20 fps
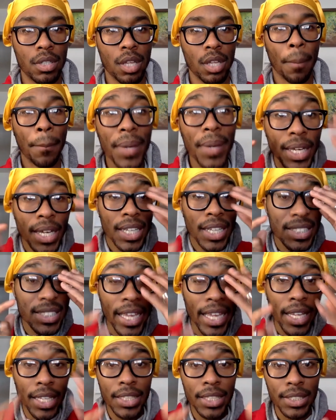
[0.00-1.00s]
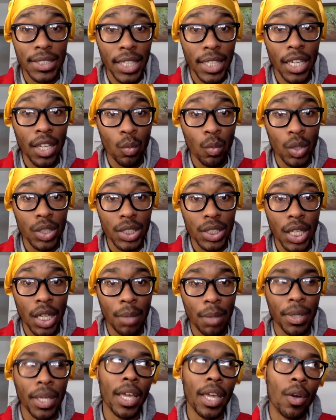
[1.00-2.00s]
Because they understand what's
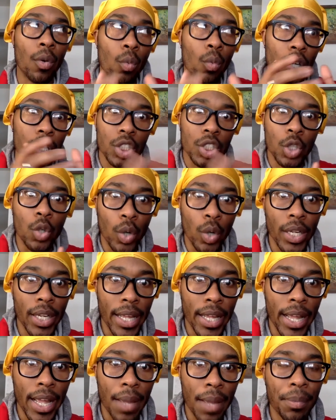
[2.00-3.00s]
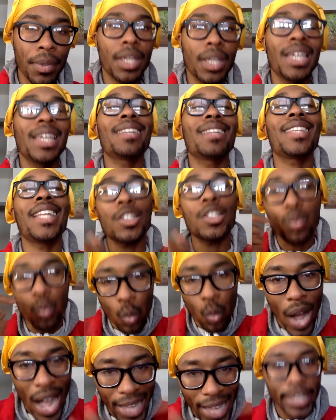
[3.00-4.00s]
coming and what's going to happen, that's
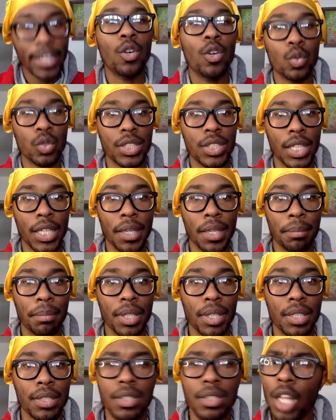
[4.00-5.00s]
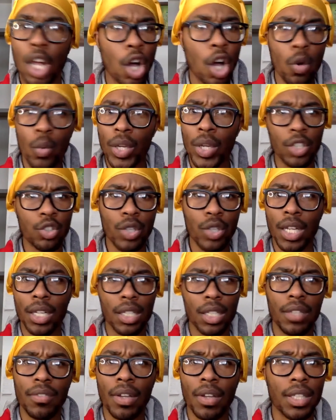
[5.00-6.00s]
why they're going to stay in business. No, we ain't trying to
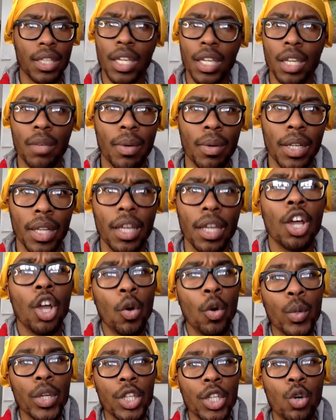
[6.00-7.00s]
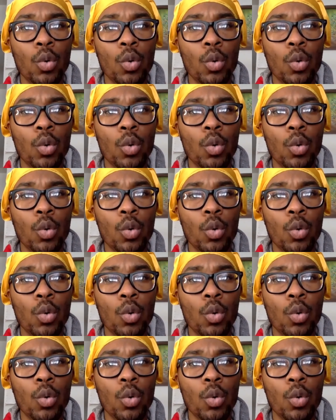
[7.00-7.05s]
leave out the game right now. We know